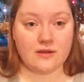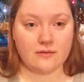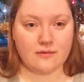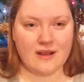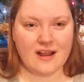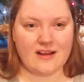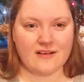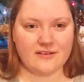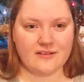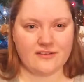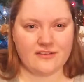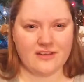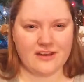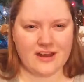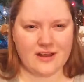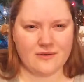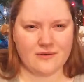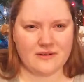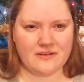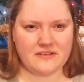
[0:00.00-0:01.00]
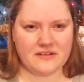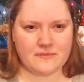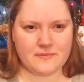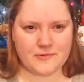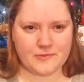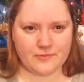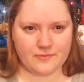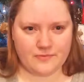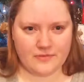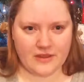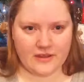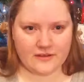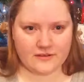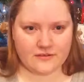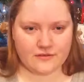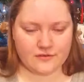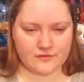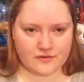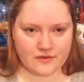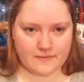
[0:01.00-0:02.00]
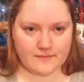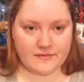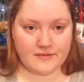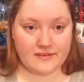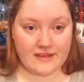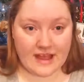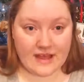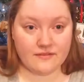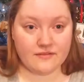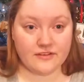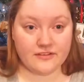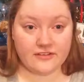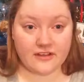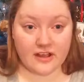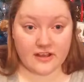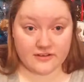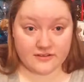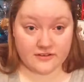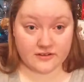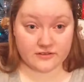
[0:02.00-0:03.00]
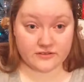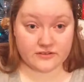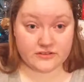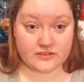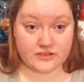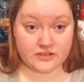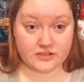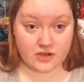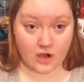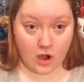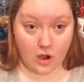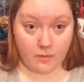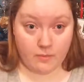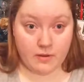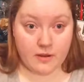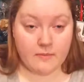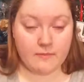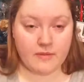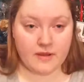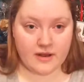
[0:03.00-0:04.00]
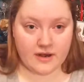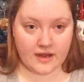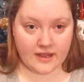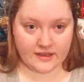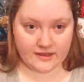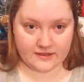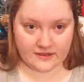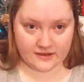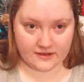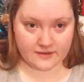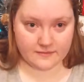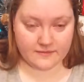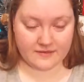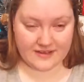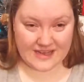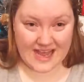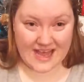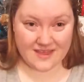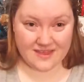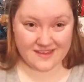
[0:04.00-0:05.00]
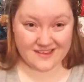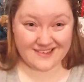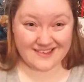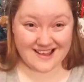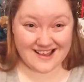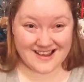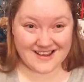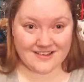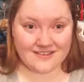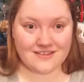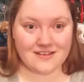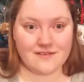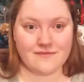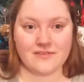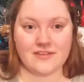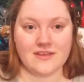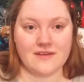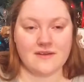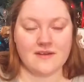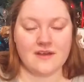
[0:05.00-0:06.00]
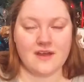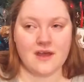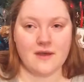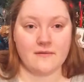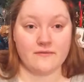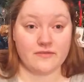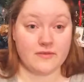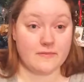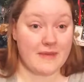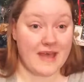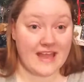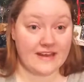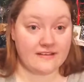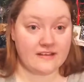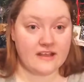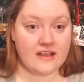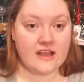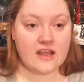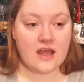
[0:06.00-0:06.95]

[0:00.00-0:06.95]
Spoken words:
whereas, you know, a double that sort of comes down the sides, not just a top, but like that comes down the sides of the bed,